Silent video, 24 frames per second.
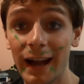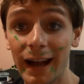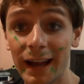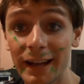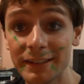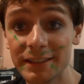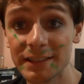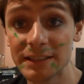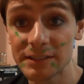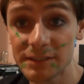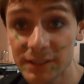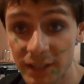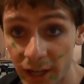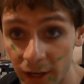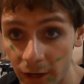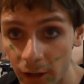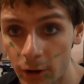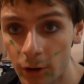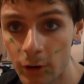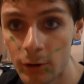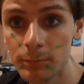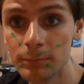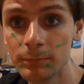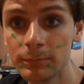I just got
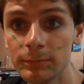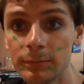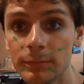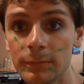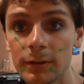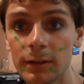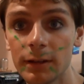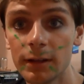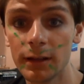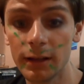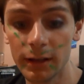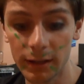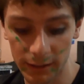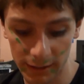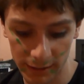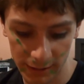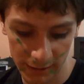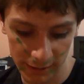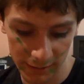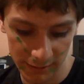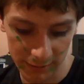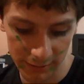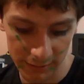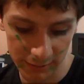home.
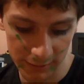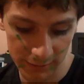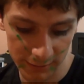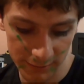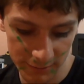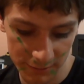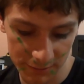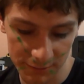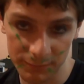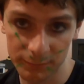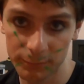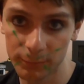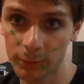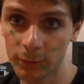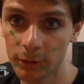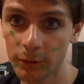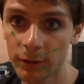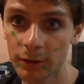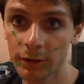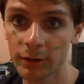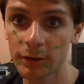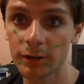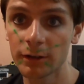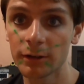It is
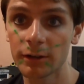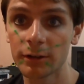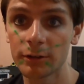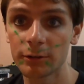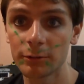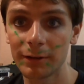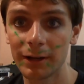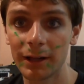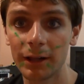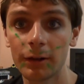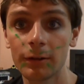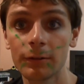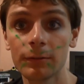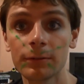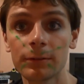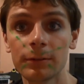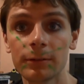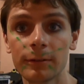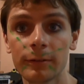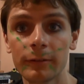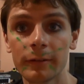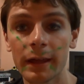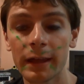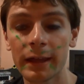
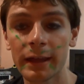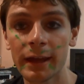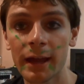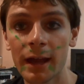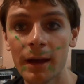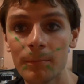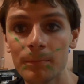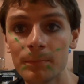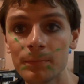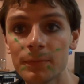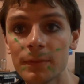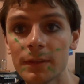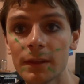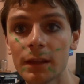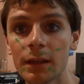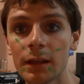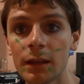4:12 a.m.